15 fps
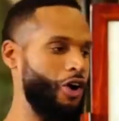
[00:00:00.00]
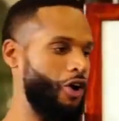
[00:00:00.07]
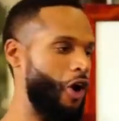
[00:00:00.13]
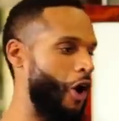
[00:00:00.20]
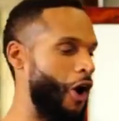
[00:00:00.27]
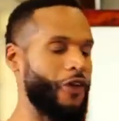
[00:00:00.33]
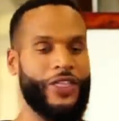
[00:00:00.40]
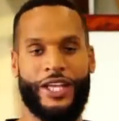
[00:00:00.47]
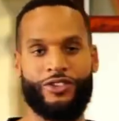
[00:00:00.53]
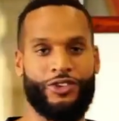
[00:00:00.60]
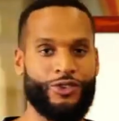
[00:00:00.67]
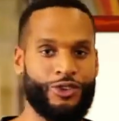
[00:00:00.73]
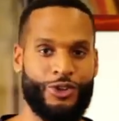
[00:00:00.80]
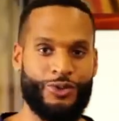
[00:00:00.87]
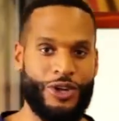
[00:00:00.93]
all that
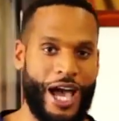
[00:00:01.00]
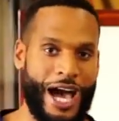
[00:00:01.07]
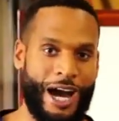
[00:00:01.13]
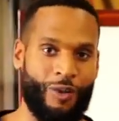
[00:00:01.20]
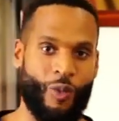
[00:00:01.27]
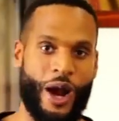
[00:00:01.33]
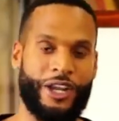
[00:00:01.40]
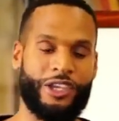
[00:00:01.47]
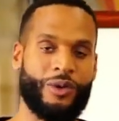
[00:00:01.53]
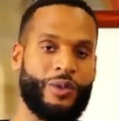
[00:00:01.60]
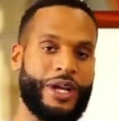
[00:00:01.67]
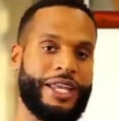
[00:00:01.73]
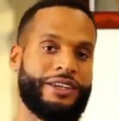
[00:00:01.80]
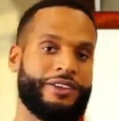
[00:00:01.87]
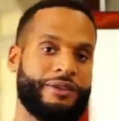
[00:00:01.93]
you knew not while you were
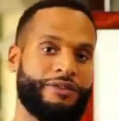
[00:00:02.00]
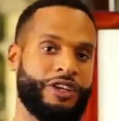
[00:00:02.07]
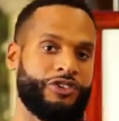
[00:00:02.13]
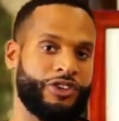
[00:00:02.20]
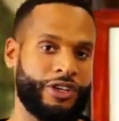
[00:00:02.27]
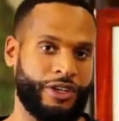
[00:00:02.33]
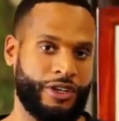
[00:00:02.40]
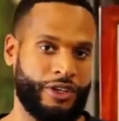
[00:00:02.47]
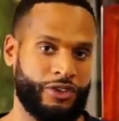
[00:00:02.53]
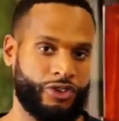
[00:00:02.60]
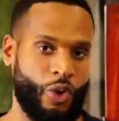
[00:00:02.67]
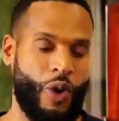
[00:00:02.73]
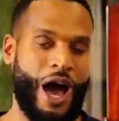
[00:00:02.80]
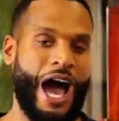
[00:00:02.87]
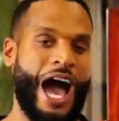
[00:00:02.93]
in division.
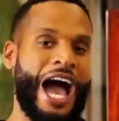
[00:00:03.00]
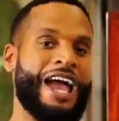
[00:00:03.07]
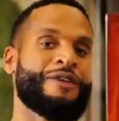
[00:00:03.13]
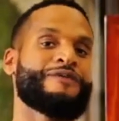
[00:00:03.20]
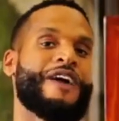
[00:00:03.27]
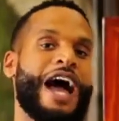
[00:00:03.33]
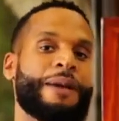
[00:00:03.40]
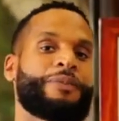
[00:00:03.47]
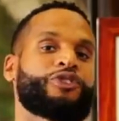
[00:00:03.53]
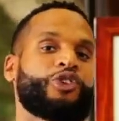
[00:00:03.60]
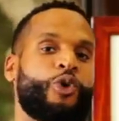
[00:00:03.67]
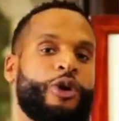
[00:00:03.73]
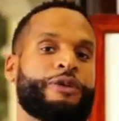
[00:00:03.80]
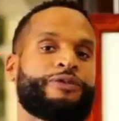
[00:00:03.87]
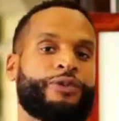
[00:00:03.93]
So high
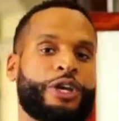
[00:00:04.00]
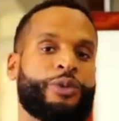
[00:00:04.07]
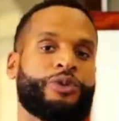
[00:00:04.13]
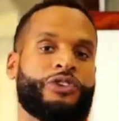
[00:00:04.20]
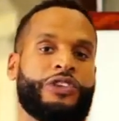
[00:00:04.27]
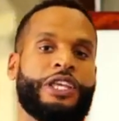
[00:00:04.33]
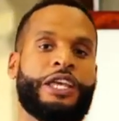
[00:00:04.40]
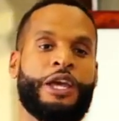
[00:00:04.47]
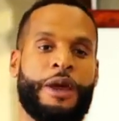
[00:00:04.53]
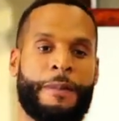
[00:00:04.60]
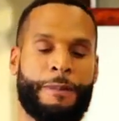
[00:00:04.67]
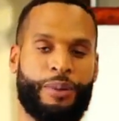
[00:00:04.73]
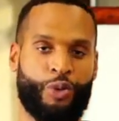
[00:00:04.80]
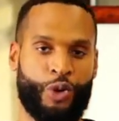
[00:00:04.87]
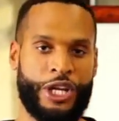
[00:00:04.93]
vibratory frequency
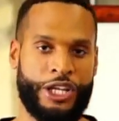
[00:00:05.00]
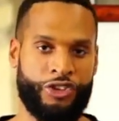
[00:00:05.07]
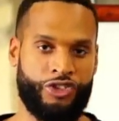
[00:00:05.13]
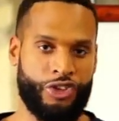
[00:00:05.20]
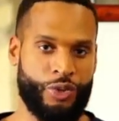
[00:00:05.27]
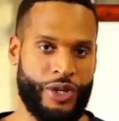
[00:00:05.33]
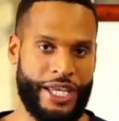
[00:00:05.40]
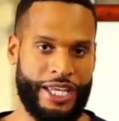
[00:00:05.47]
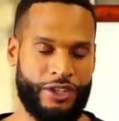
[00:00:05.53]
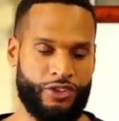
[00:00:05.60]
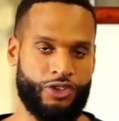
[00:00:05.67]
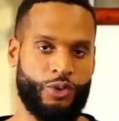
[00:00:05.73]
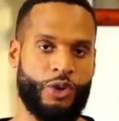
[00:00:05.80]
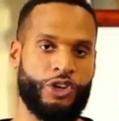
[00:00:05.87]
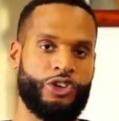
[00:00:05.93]
brings you
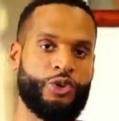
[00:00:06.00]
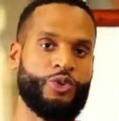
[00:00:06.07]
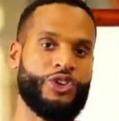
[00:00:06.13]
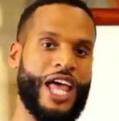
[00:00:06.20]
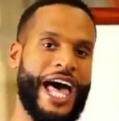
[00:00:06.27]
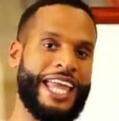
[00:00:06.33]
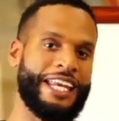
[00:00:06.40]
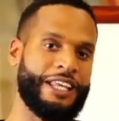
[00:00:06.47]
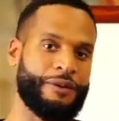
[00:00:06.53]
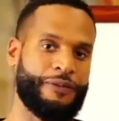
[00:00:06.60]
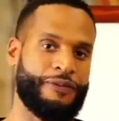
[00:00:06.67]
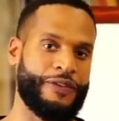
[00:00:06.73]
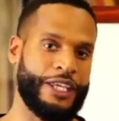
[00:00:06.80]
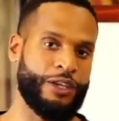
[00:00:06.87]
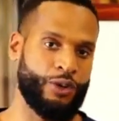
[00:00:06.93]
into a united
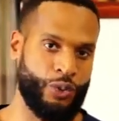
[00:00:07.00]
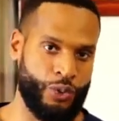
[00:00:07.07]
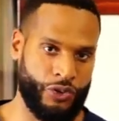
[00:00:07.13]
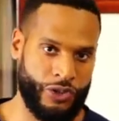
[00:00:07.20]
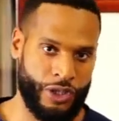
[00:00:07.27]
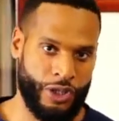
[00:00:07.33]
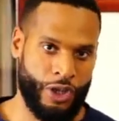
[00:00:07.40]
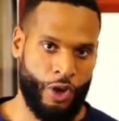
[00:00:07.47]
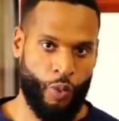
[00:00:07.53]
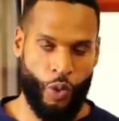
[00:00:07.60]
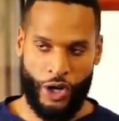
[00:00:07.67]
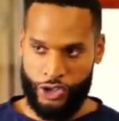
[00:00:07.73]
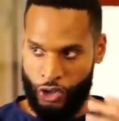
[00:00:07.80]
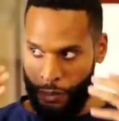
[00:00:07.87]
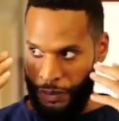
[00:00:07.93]
field
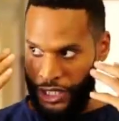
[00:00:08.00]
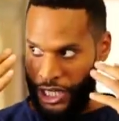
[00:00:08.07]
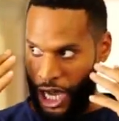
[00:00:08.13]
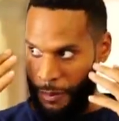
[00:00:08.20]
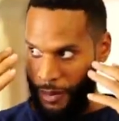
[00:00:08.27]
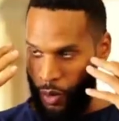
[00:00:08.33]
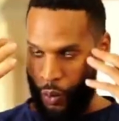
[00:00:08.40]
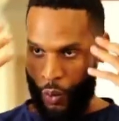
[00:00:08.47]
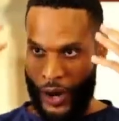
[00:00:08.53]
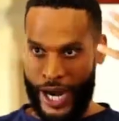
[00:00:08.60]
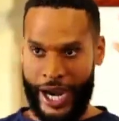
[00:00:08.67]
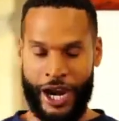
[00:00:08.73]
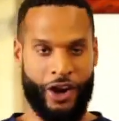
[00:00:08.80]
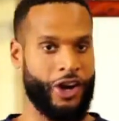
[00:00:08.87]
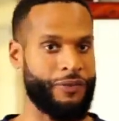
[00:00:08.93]
where you become
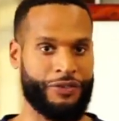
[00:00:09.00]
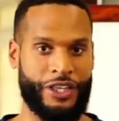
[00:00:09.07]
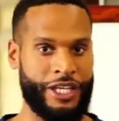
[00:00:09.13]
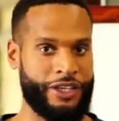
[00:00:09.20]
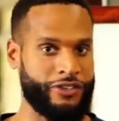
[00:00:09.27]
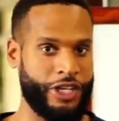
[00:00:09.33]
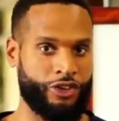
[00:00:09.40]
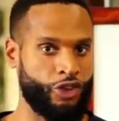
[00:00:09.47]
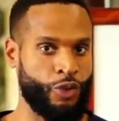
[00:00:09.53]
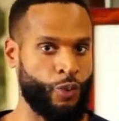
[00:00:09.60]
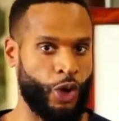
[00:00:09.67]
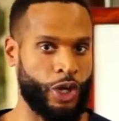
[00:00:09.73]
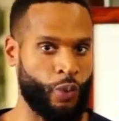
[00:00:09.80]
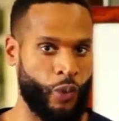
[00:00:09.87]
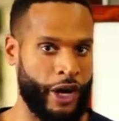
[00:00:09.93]
aware of things that you
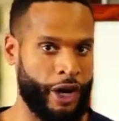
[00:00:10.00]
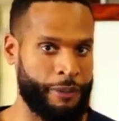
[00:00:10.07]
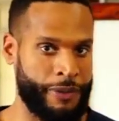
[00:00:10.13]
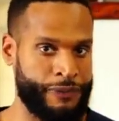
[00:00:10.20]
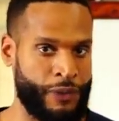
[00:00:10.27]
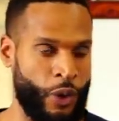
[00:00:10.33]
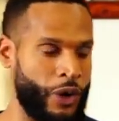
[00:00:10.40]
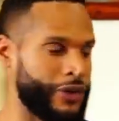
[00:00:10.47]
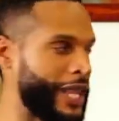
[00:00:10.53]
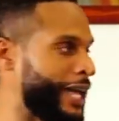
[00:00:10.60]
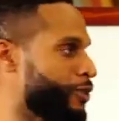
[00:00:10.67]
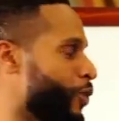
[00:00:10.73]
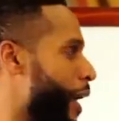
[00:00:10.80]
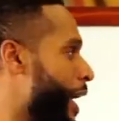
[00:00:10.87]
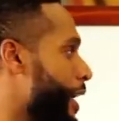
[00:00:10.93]
weren't aware of before. And
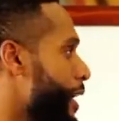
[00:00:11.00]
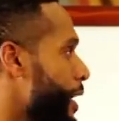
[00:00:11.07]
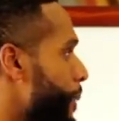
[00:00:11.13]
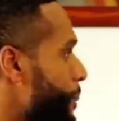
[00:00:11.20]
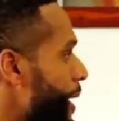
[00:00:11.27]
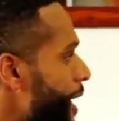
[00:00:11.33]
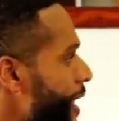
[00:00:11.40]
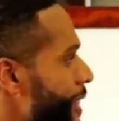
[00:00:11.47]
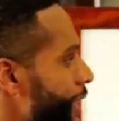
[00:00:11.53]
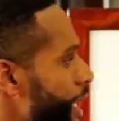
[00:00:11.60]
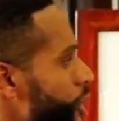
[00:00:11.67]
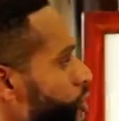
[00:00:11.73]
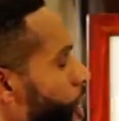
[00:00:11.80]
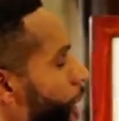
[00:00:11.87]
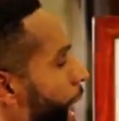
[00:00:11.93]
that's why many
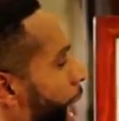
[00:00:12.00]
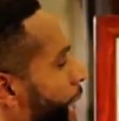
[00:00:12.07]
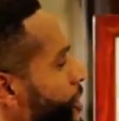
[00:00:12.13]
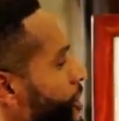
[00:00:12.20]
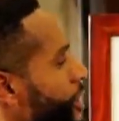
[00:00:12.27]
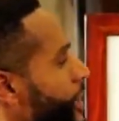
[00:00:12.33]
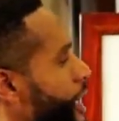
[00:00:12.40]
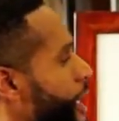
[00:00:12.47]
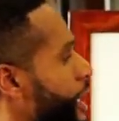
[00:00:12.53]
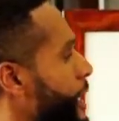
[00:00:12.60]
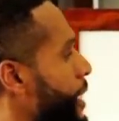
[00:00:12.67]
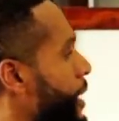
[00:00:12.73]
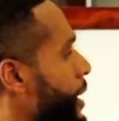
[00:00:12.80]
things are actually